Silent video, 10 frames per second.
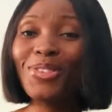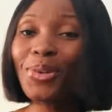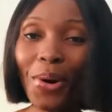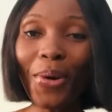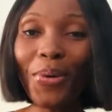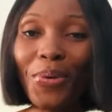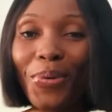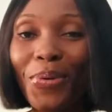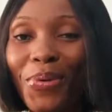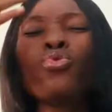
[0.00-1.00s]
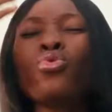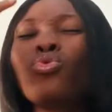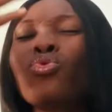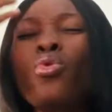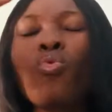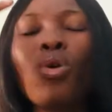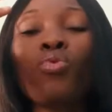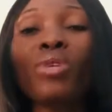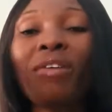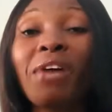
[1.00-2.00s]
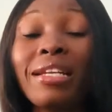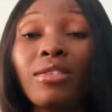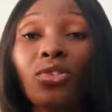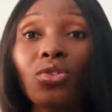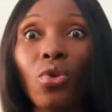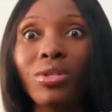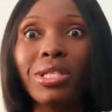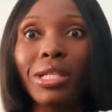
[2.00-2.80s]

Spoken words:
No one would have had his thought